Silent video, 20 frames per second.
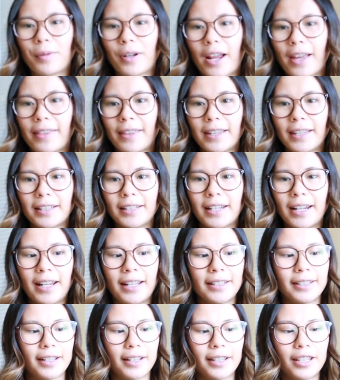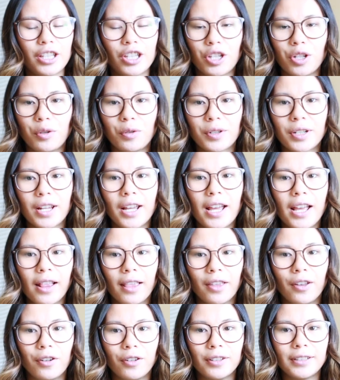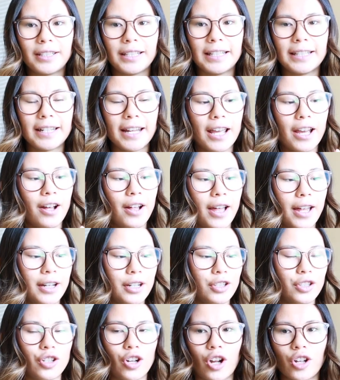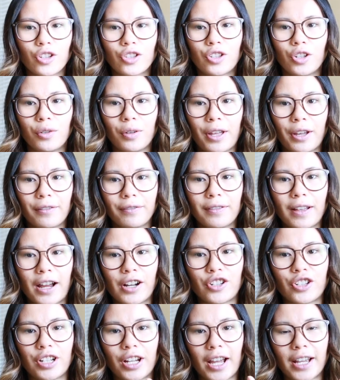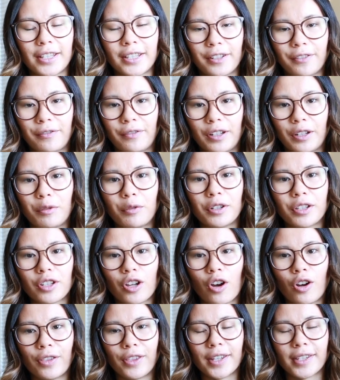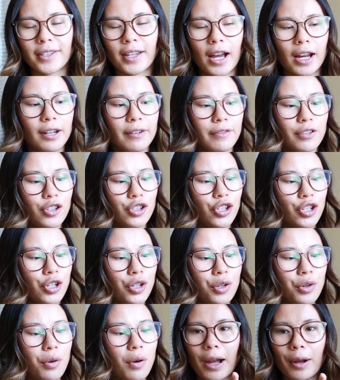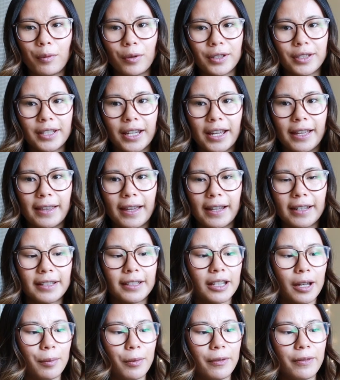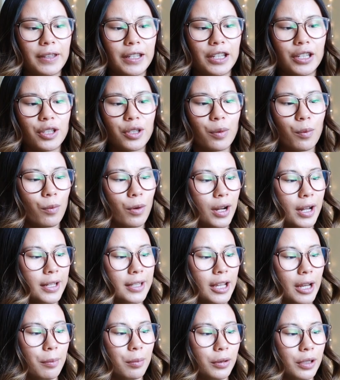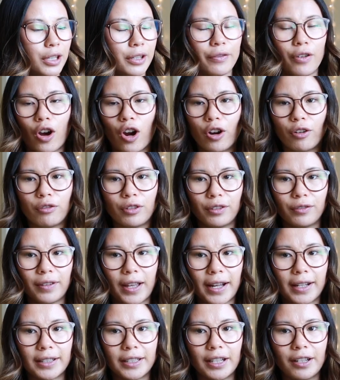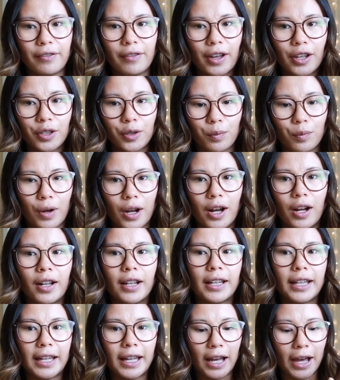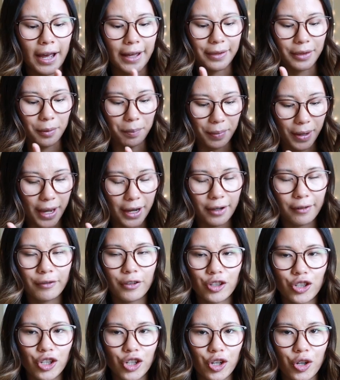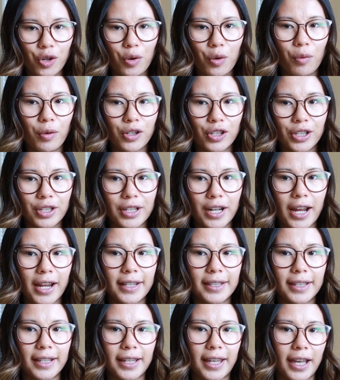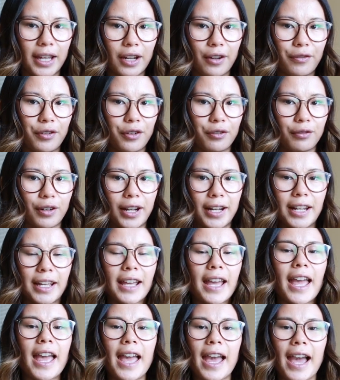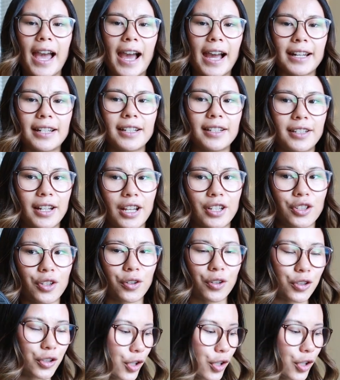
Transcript: but I think it is a cute little detail and it's not so like flashy as if it was on the side of the shoe. I would say that some of these ones I believe are reflective as well at the back of the shoe, which is nice, again, if you're running at dusk or